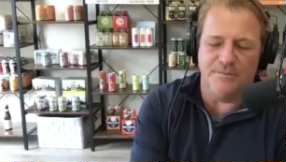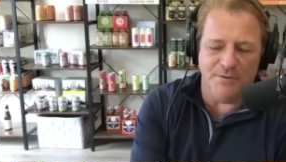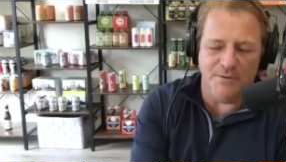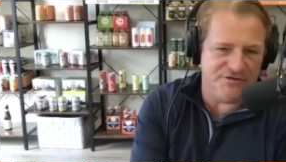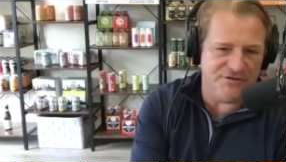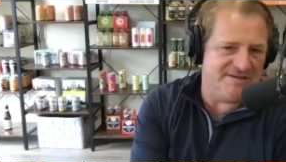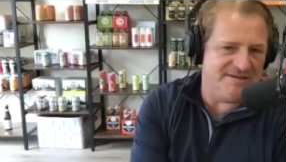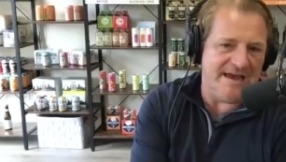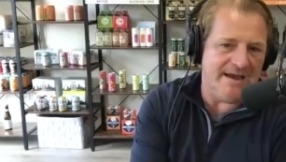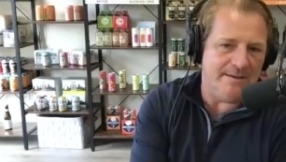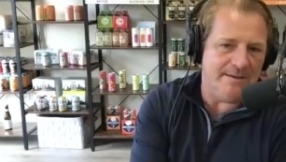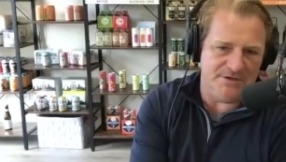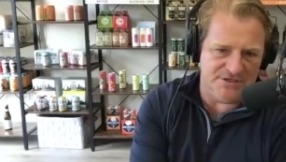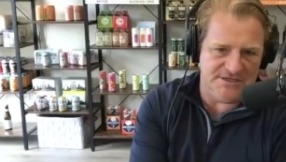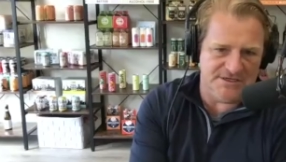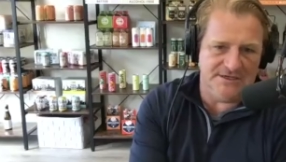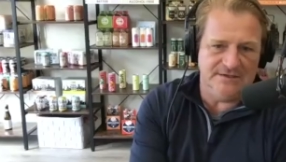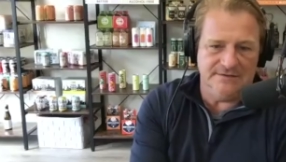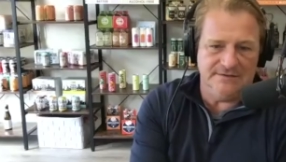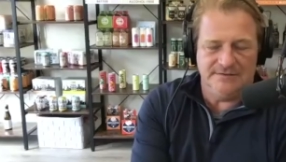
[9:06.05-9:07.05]
most
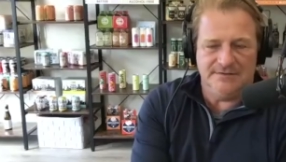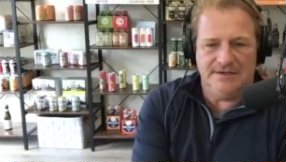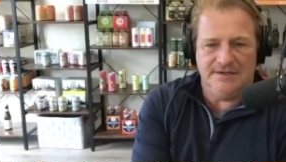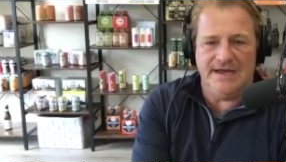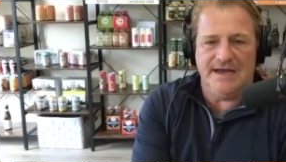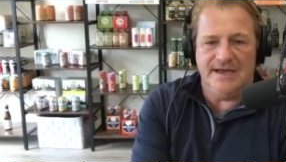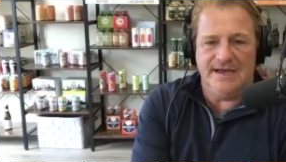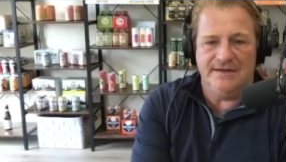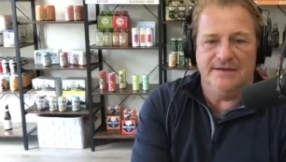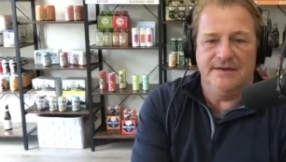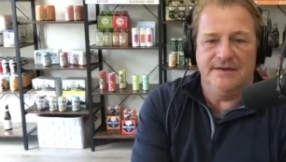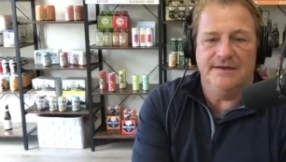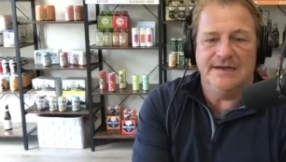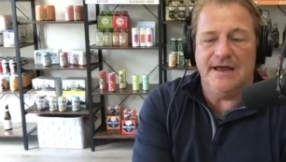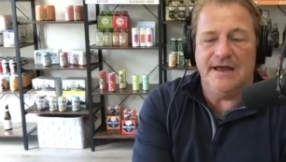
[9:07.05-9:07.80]
damaging. yeah. yeah.